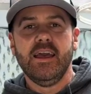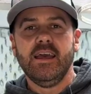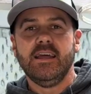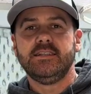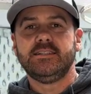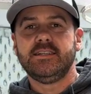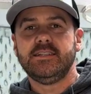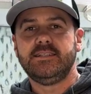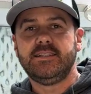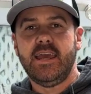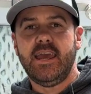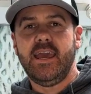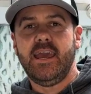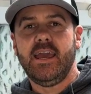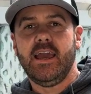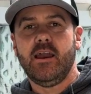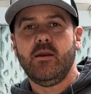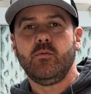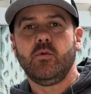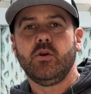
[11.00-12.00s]
Today
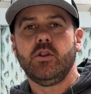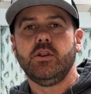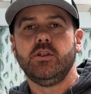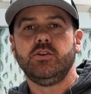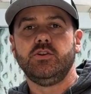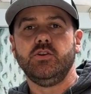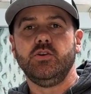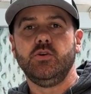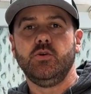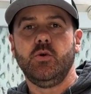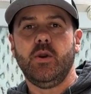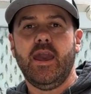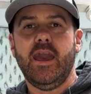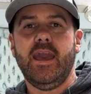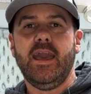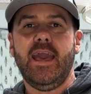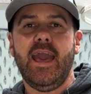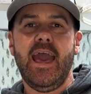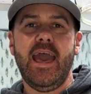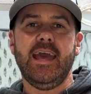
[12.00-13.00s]
I'm going to do
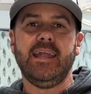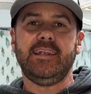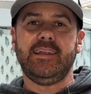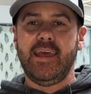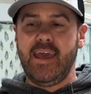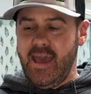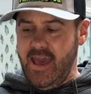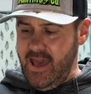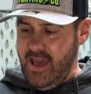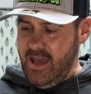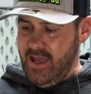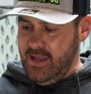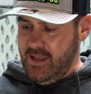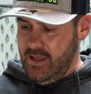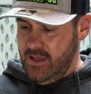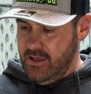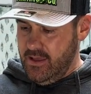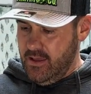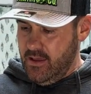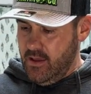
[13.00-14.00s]
a head-to-head
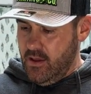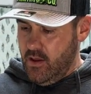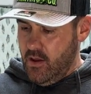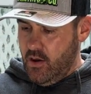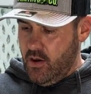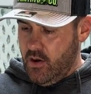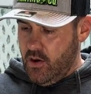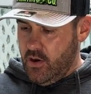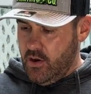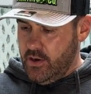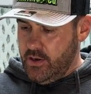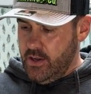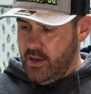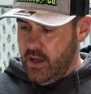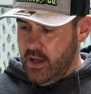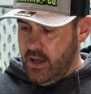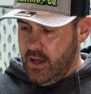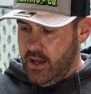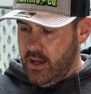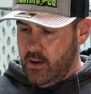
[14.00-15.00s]
on
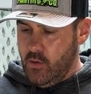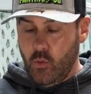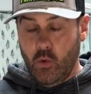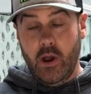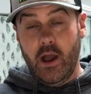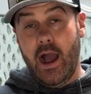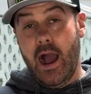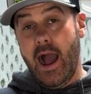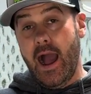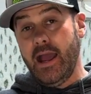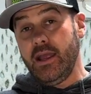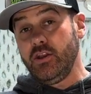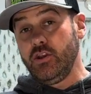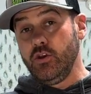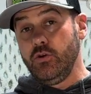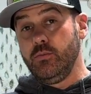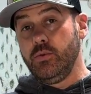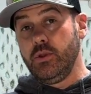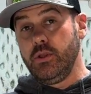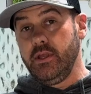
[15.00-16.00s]
what I
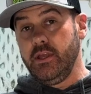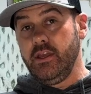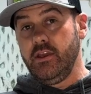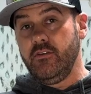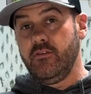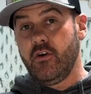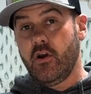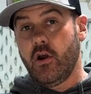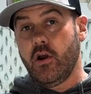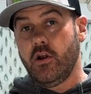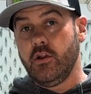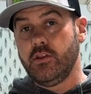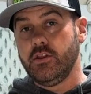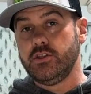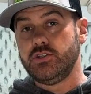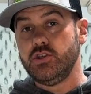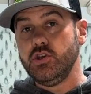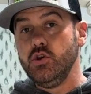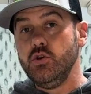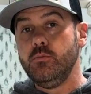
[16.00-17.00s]
do believe are the
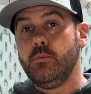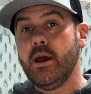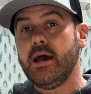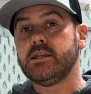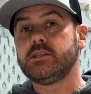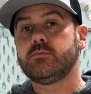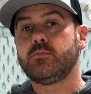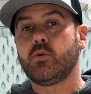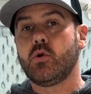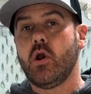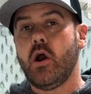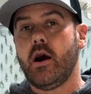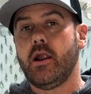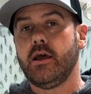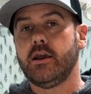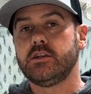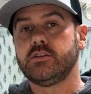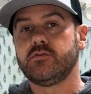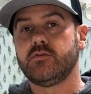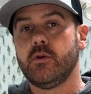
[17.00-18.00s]
two best
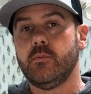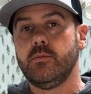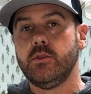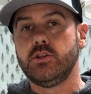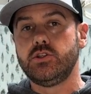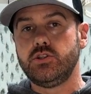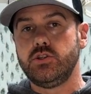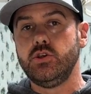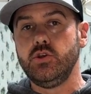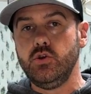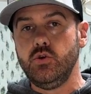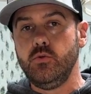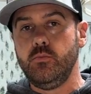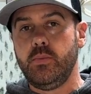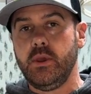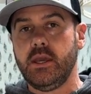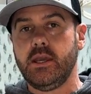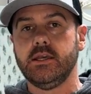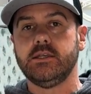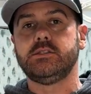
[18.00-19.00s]
products from the two
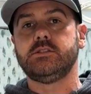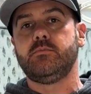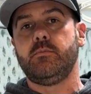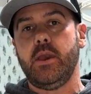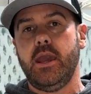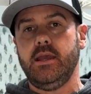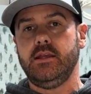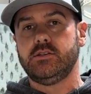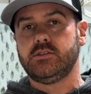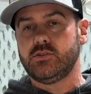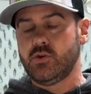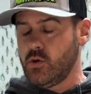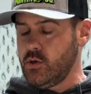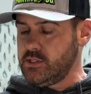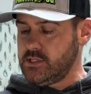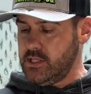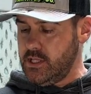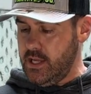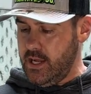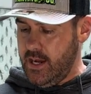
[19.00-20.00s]
biggest paint stores
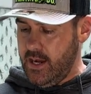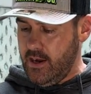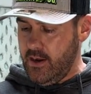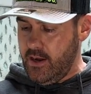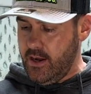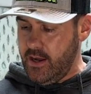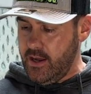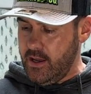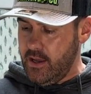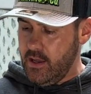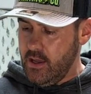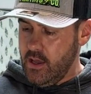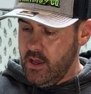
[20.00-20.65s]
in the area.